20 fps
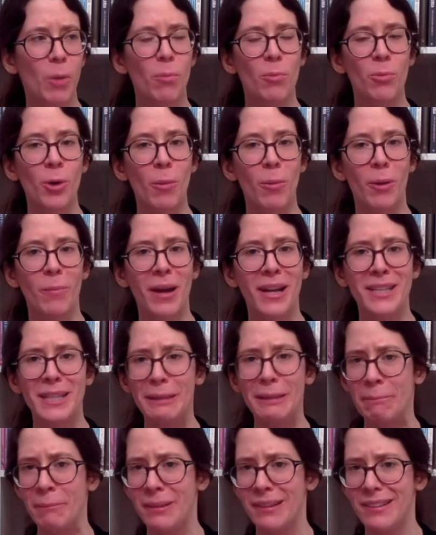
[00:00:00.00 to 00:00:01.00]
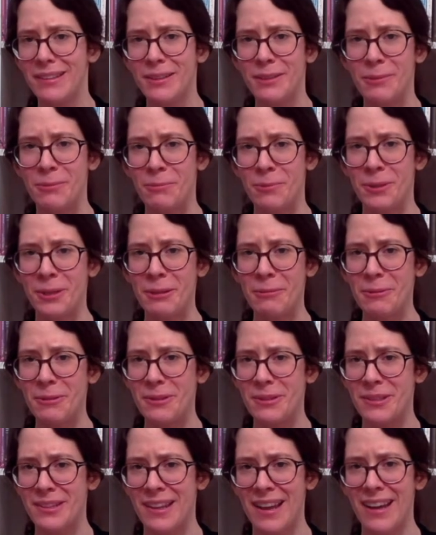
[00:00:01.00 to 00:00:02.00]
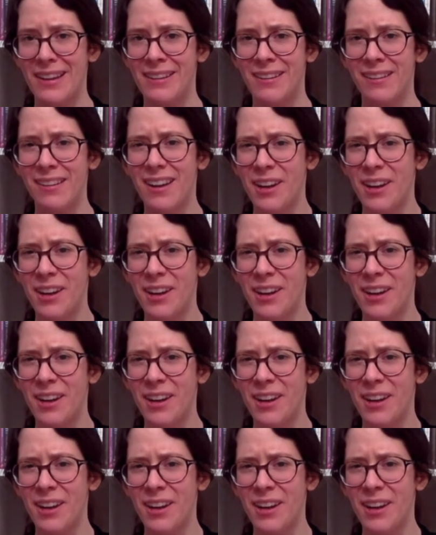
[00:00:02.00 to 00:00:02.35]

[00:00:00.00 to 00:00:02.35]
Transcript: problematic bits when I was that young?